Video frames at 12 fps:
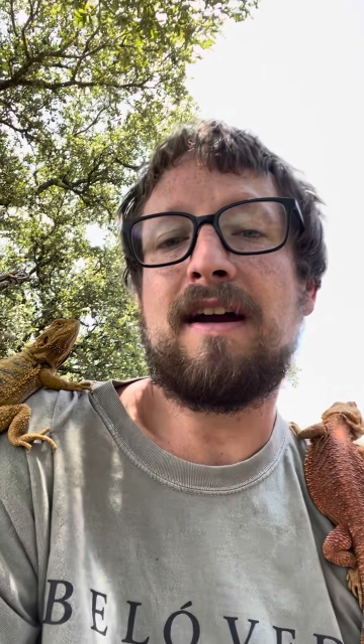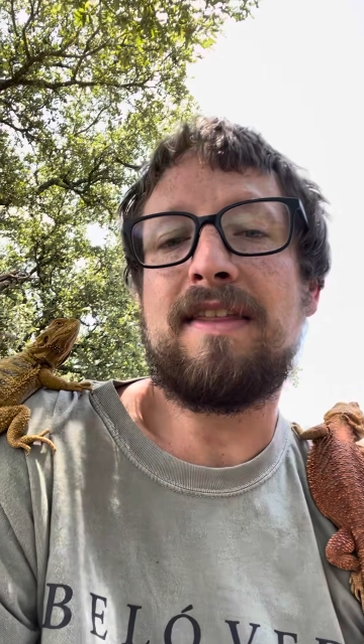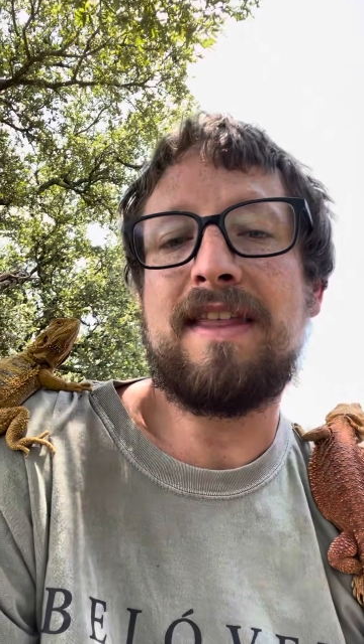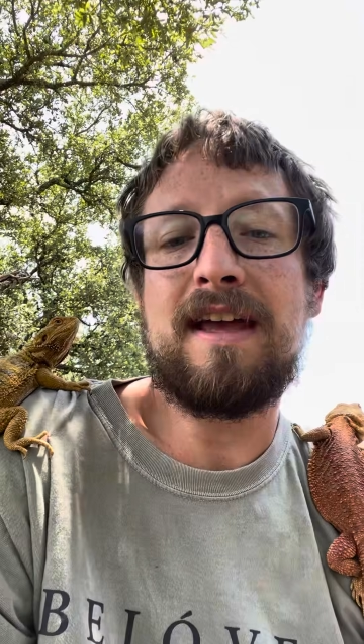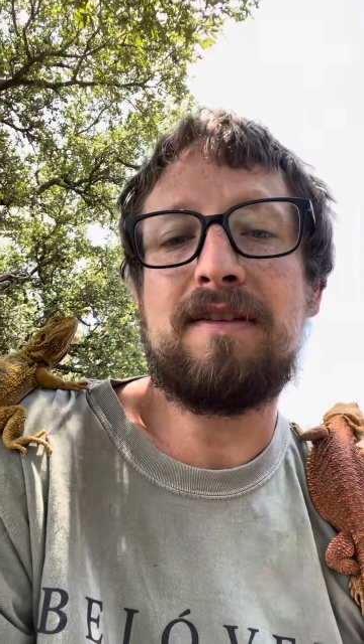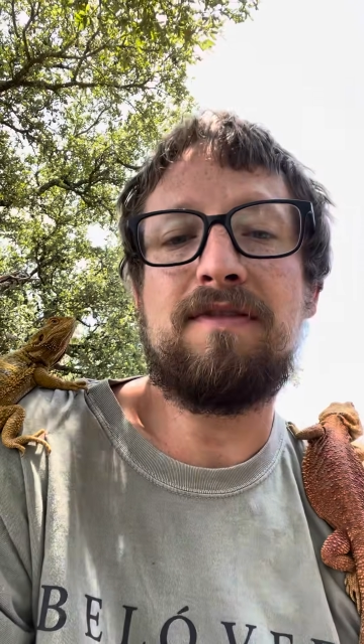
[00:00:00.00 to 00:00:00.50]

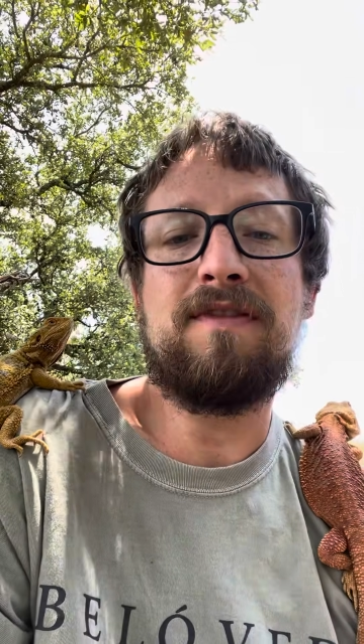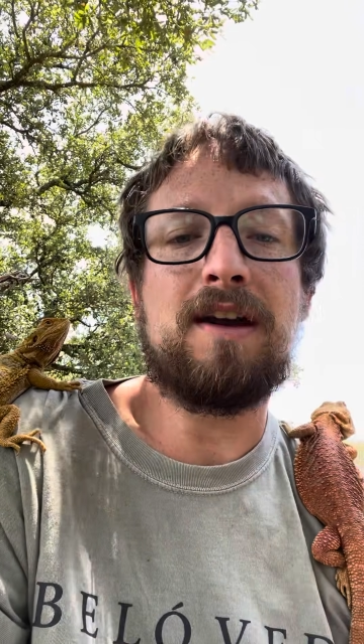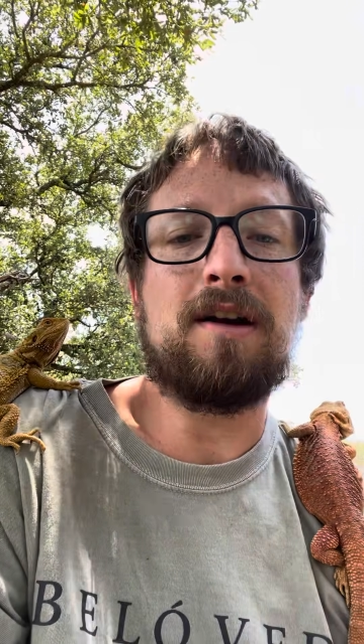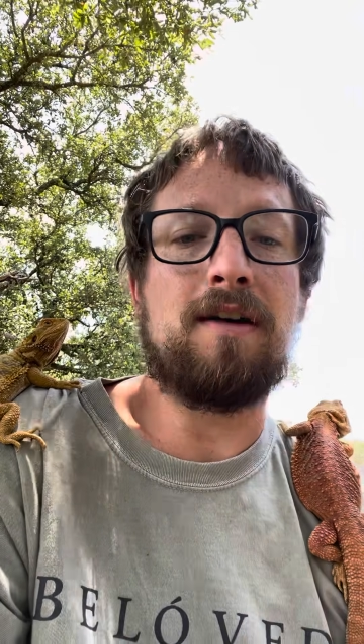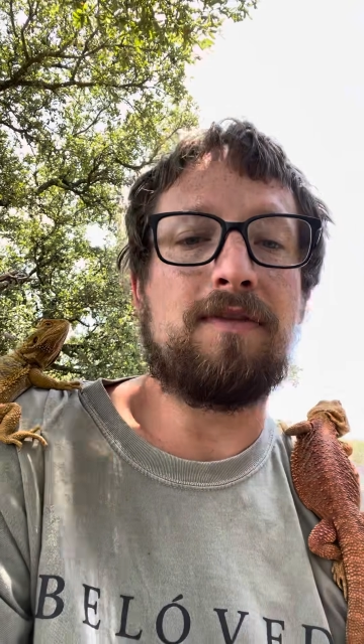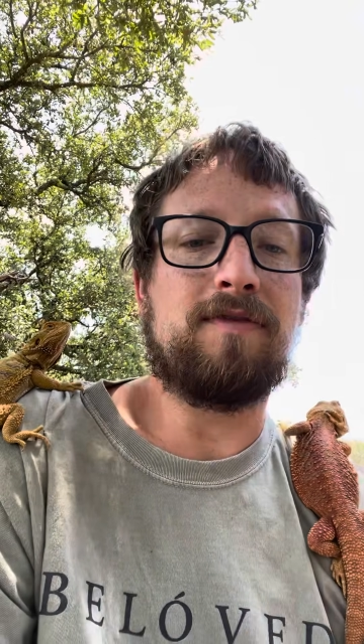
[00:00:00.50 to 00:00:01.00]
and they can feed
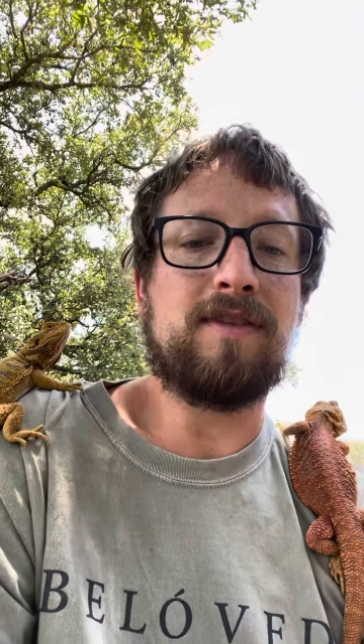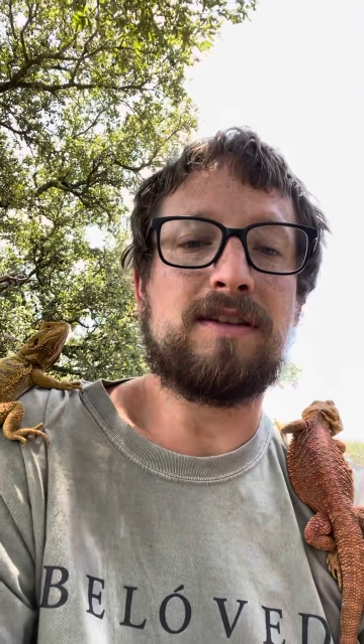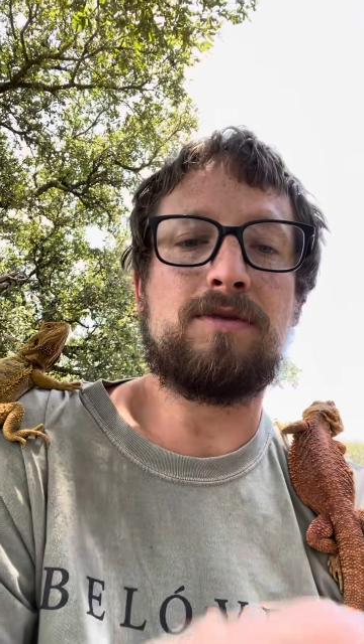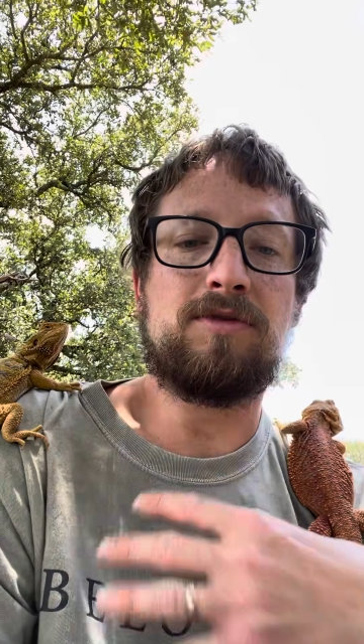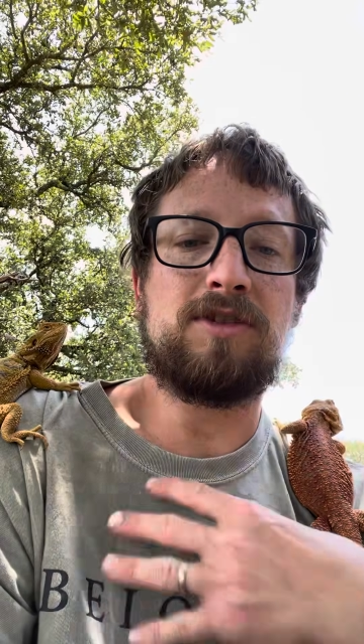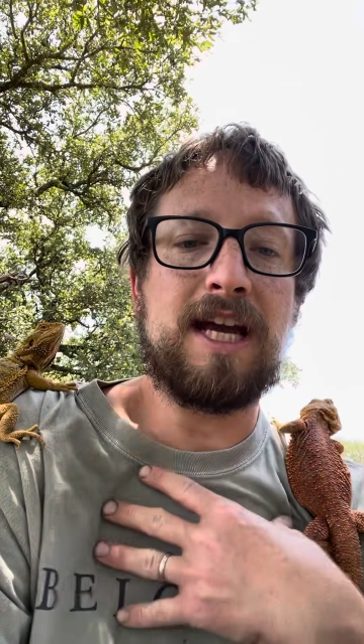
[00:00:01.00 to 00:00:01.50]
off of it.
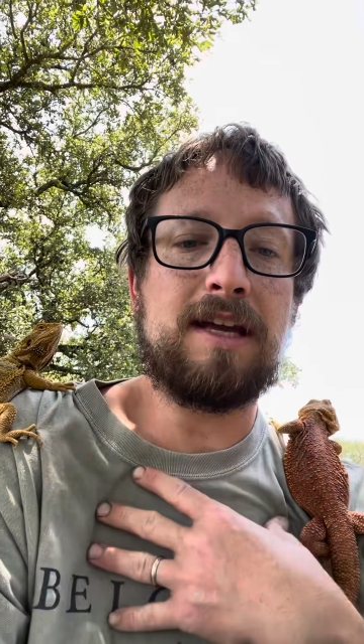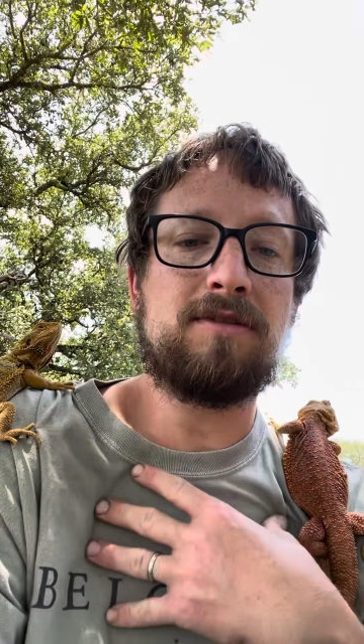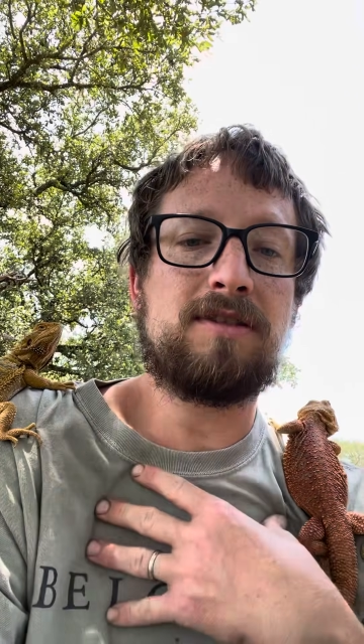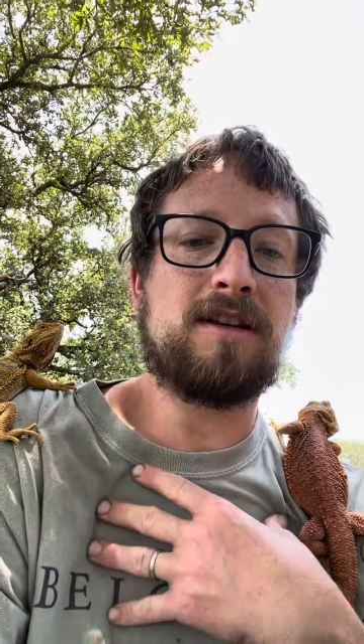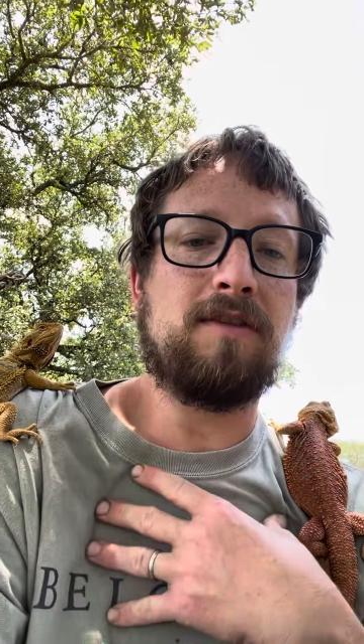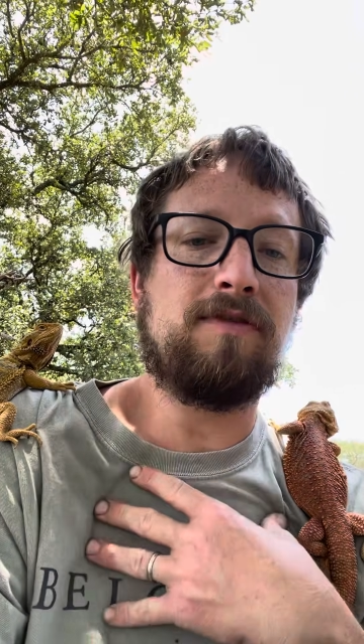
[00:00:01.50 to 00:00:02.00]
So check
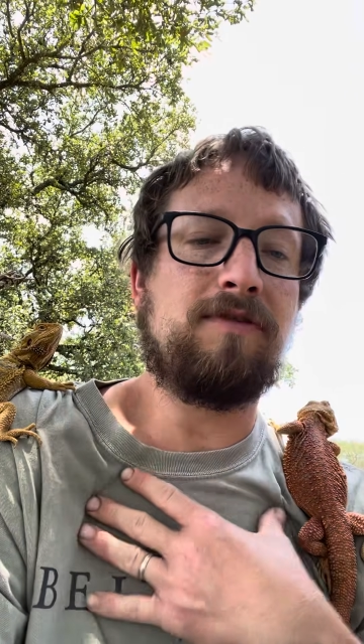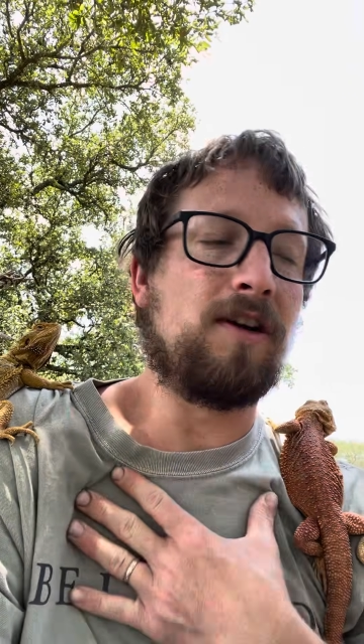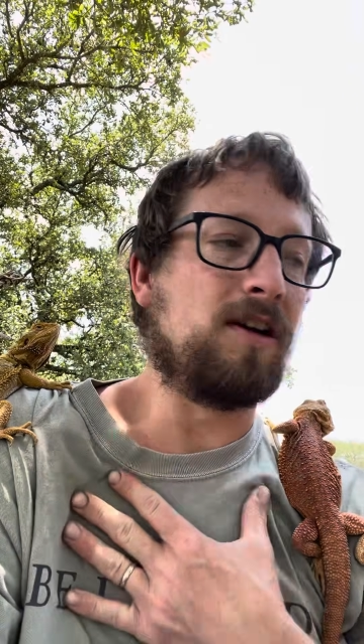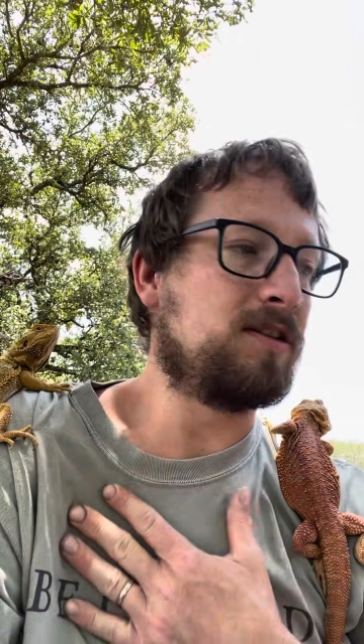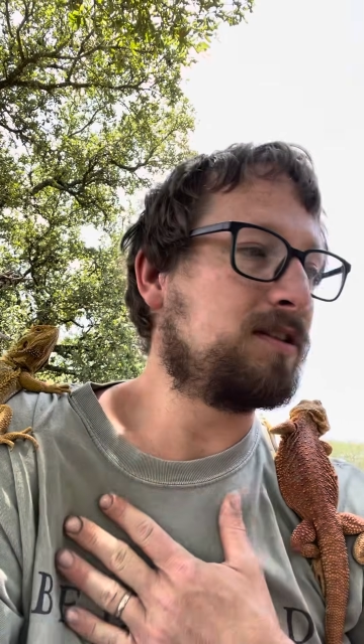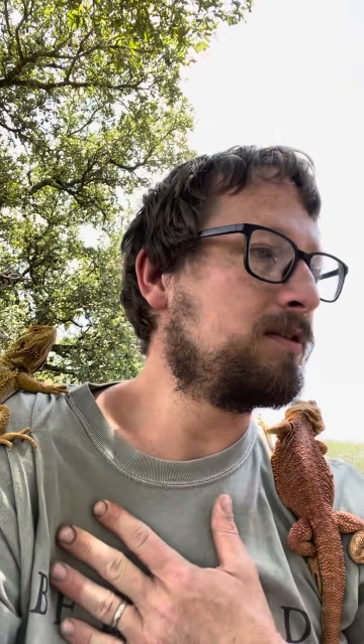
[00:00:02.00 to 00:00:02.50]
yourself
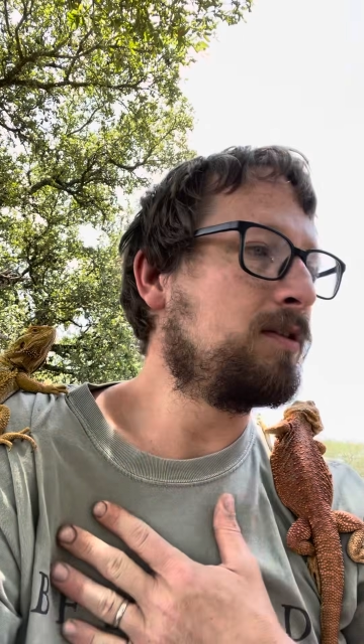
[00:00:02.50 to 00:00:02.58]
first.